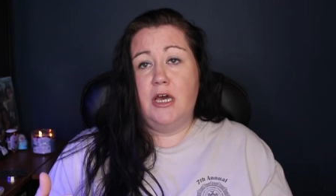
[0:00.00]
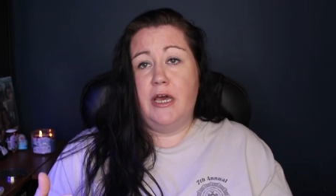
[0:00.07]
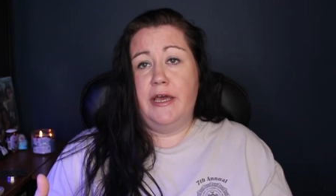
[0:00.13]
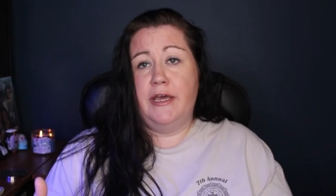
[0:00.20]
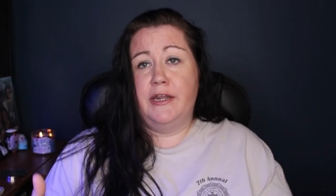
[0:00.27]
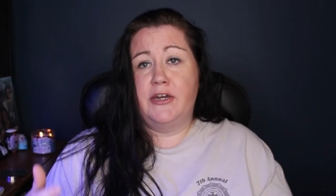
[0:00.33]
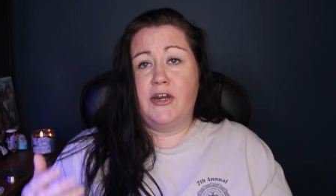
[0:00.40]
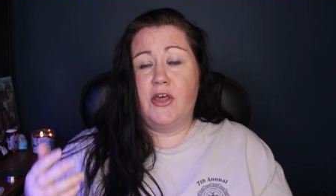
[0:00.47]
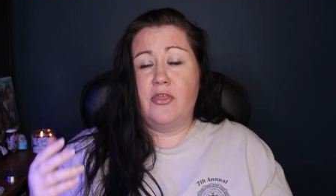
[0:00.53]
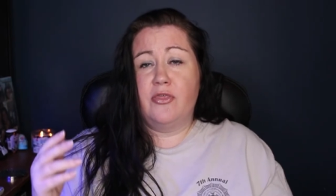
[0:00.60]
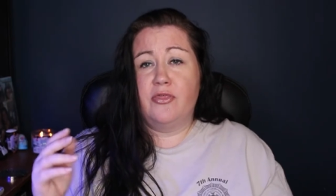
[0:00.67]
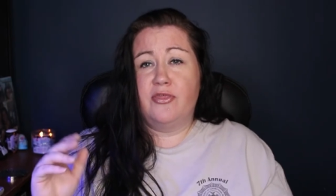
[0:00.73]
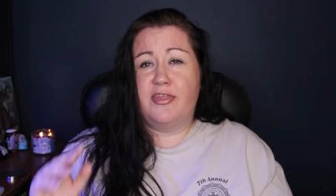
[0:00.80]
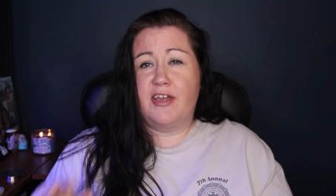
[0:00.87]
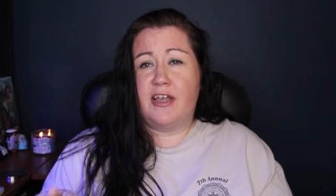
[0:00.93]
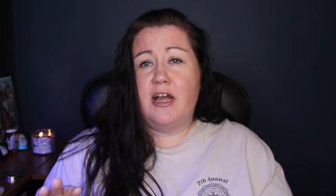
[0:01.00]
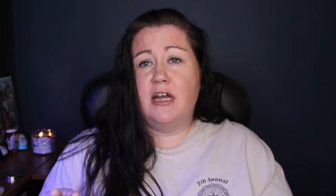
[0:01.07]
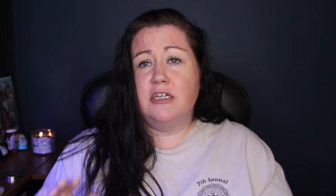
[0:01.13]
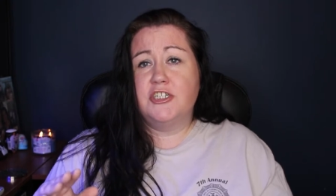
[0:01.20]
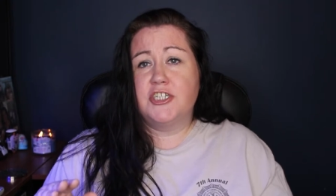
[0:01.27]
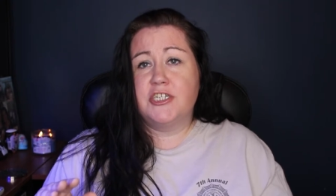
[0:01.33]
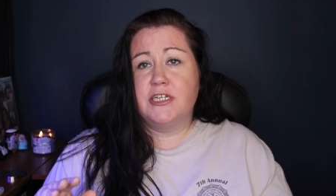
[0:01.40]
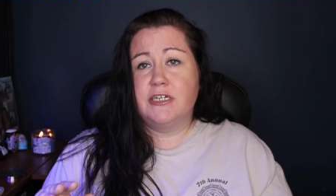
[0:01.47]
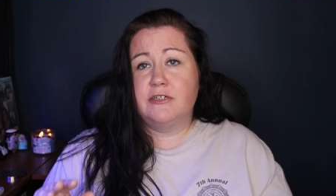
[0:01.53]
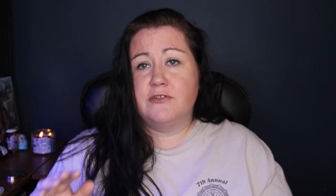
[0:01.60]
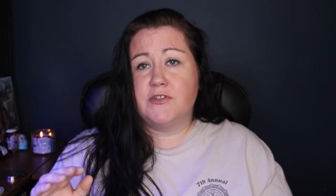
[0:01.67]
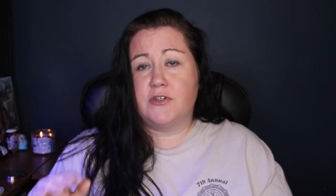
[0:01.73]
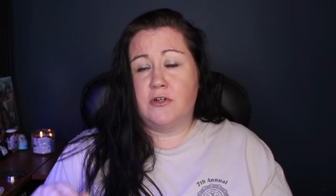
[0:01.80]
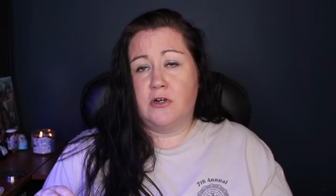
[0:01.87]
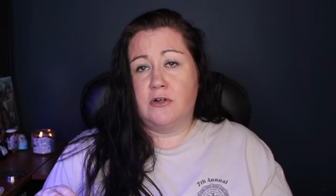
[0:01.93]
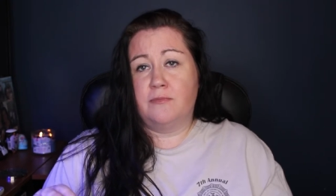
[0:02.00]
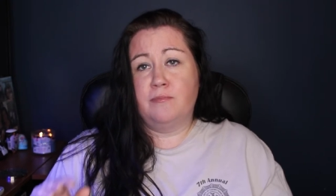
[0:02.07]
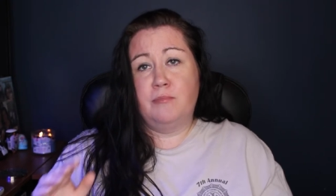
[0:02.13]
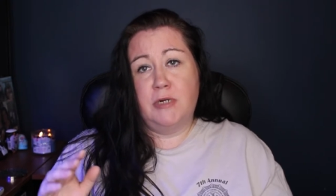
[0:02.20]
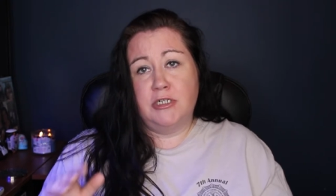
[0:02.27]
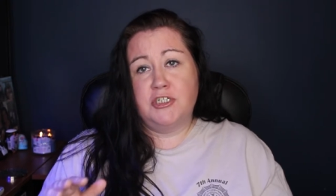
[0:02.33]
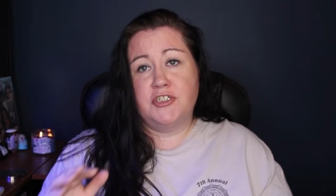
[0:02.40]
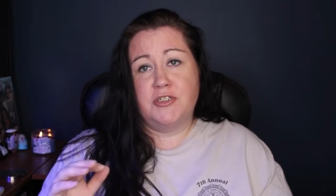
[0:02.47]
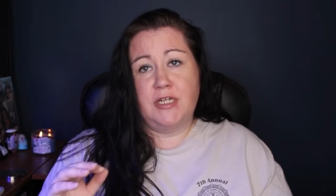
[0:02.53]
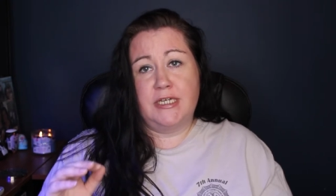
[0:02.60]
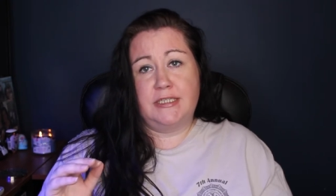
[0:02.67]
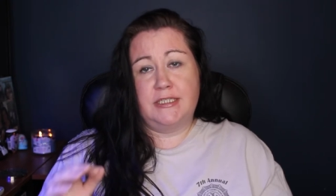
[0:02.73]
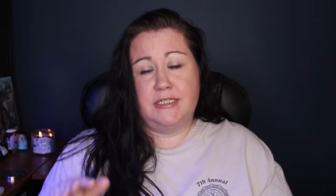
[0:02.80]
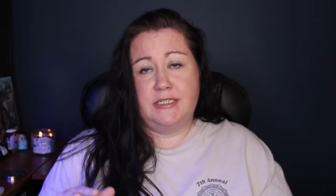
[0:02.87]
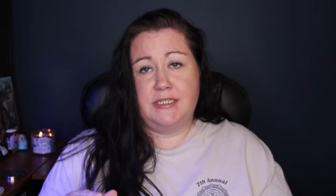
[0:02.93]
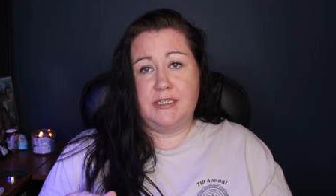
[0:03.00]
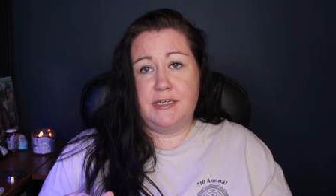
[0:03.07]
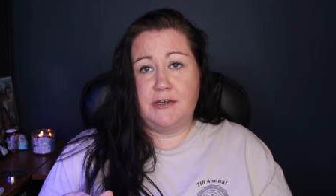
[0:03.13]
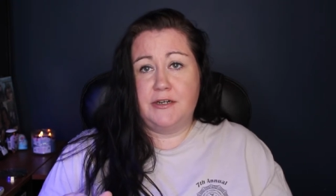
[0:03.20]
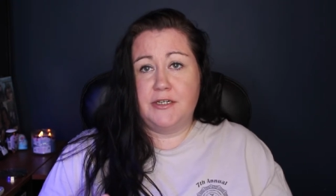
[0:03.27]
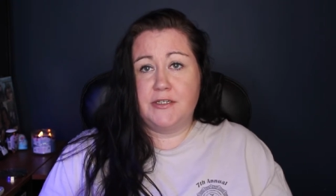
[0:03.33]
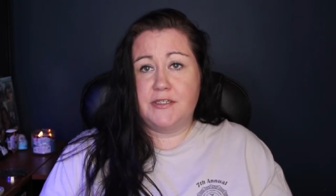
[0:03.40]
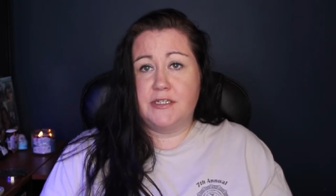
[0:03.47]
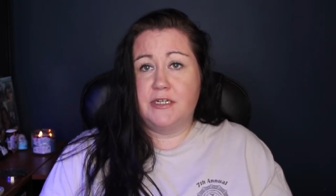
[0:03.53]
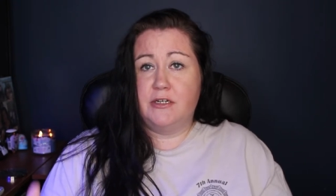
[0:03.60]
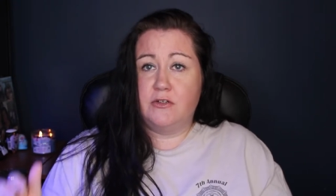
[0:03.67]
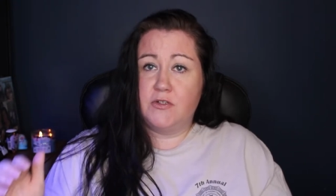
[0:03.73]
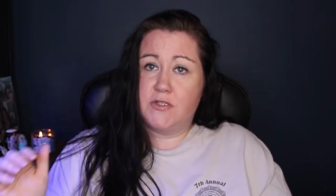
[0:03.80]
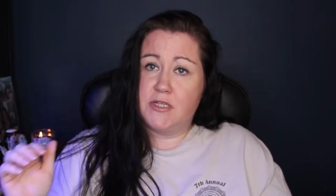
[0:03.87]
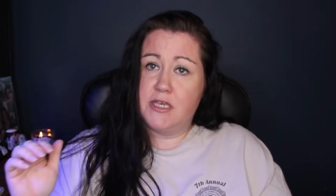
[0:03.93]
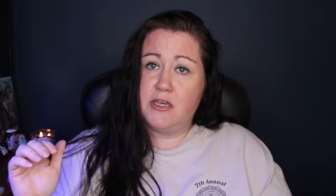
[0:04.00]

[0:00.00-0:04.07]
And the conch snails are much like the nacerius snails.